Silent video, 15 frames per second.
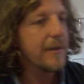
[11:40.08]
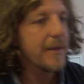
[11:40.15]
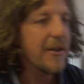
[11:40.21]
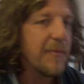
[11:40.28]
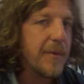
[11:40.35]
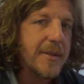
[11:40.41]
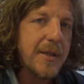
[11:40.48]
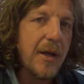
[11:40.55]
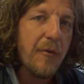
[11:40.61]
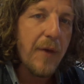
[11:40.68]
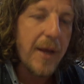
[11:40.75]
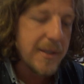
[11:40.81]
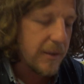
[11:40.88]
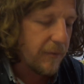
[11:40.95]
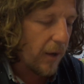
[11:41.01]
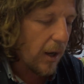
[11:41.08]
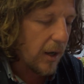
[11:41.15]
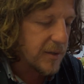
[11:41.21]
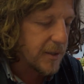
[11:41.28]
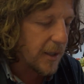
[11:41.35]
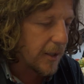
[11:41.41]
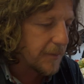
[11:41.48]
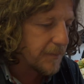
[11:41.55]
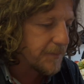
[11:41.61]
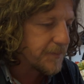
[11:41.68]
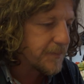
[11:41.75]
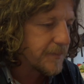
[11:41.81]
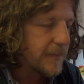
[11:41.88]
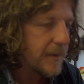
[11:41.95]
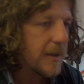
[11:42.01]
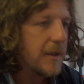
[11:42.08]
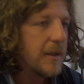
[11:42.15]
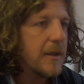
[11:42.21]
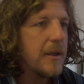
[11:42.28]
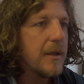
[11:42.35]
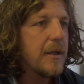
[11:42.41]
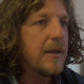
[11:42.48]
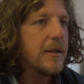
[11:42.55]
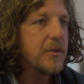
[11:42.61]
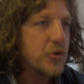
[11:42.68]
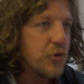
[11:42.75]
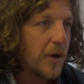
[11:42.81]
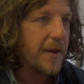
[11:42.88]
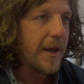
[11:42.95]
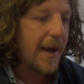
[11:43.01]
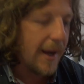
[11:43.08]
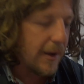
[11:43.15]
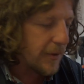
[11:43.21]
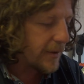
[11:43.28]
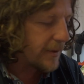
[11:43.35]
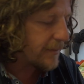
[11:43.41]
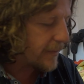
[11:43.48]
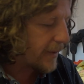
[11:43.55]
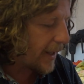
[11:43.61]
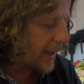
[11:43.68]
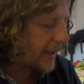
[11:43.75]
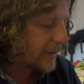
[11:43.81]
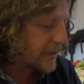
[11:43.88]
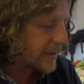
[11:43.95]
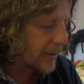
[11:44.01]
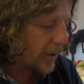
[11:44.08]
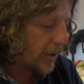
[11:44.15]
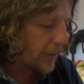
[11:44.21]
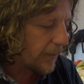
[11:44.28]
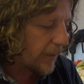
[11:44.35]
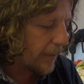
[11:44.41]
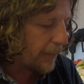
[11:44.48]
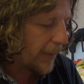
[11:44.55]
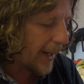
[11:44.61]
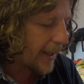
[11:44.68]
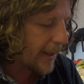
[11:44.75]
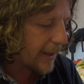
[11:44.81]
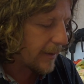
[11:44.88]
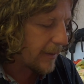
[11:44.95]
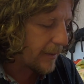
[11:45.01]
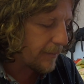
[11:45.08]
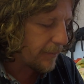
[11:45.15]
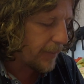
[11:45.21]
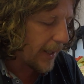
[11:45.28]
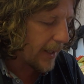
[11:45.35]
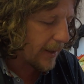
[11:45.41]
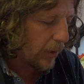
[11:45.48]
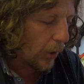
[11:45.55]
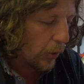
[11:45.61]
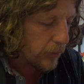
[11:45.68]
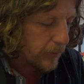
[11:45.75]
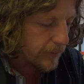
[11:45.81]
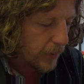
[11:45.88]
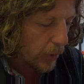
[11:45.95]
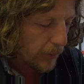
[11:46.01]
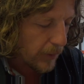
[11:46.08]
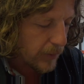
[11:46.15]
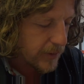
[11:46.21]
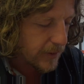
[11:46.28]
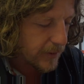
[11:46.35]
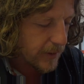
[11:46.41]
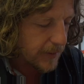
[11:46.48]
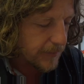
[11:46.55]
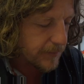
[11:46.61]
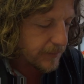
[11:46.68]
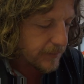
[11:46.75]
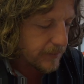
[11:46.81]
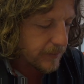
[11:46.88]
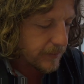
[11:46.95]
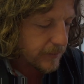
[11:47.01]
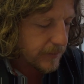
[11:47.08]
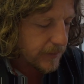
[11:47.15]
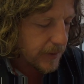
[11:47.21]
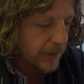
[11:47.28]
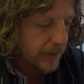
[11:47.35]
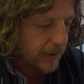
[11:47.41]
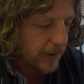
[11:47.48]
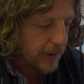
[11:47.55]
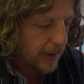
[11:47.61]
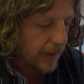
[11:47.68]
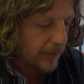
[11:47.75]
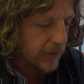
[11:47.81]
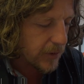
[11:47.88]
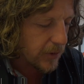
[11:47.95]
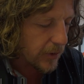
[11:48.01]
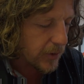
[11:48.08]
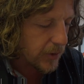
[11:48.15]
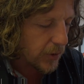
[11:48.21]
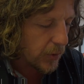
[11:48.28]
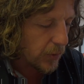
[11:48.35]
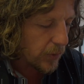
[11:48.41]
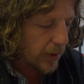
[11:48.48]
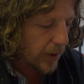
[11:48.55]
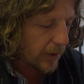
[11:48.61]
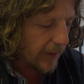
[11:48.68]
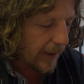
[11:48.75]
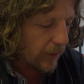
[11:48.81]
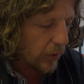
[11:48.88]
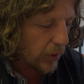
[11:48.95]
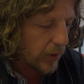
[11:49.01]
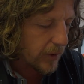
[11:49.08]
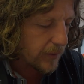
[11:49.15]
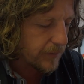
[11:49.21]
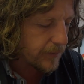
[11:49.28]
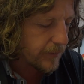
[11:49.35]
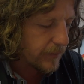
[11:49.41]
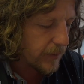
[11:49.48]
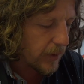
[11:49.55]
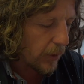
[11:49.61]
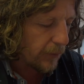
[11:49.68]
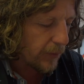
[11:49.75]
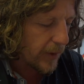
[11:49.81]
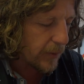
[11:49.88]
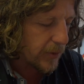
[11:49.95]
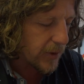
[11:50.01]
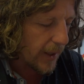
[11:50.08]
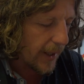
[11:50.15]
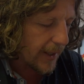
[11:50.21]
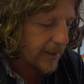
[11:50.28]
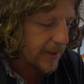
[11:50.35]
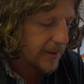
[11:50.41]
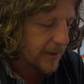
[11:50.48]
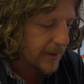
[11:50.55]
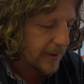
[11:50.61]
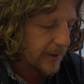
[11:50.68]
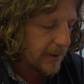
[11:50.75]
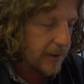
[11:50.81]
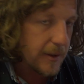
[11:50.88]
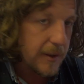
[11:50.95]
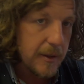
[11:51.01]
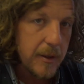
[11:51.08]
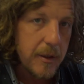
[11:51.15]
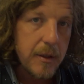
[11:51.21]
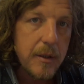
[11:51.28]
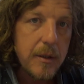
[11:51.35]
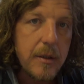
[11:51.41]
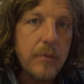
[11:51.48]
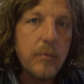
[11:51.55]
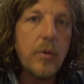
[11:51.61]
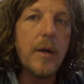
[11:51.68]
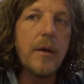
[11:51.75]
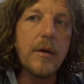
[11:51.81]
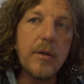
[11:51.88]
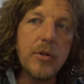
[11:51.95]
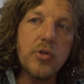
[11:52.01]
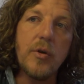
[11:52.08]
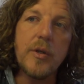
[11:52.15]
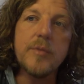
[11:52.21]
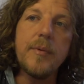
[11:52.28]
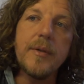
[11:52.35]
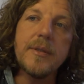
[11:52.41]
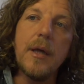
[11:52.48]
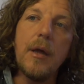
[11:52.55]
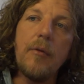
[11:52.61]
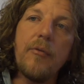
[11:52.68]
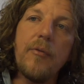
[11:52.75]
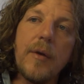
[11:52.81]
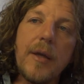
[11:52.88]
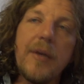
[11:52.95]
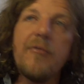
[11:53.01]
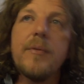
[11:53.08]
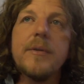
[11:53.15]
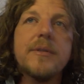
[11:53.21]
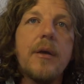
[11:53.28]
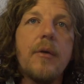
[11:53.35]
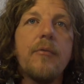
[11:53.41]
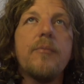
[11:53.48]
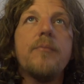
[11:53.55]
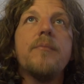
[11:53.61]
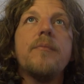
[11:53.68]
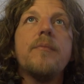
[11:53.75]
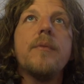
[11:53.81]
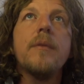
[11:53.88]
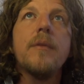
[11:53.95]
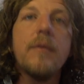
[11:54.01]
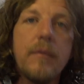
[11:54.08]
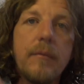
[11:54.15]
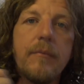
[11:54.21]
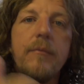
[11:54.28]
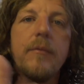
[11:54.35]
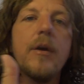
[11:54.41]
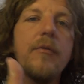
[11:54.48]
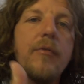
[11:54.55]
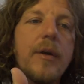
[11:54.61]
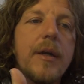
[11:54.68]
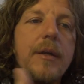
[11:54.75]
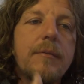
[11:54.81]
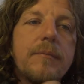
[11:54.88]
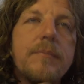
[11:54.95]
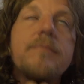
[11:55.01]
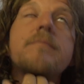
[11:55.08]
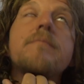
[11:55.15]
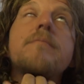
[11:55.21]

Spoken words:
give myself less of a hard time, try that out, and I don't know, I'm back home almost, and I've just got this new kind of outlook, hopefully which will last, where I'm going to trust myself and give myself a fucking,